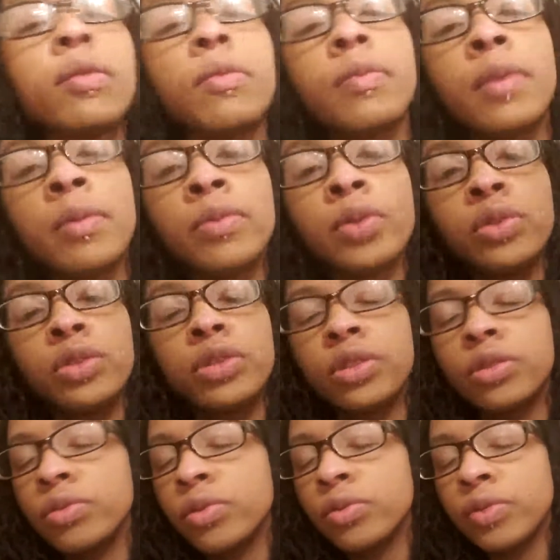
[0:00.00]
I'm doing
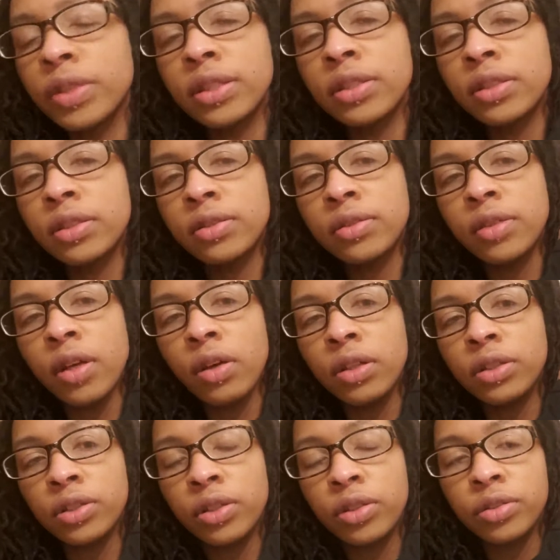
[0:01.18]
general reads
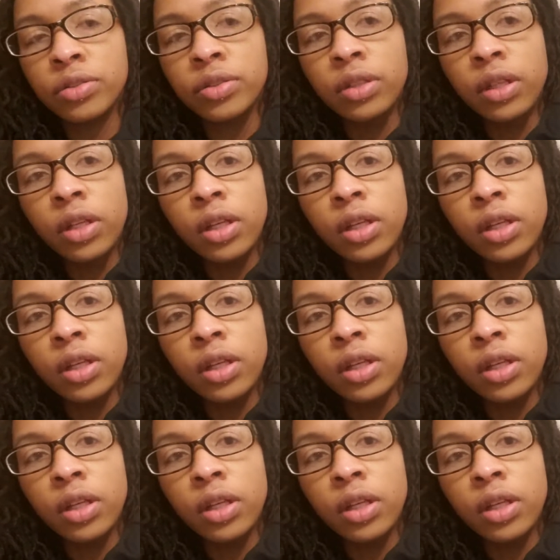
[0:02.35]
also.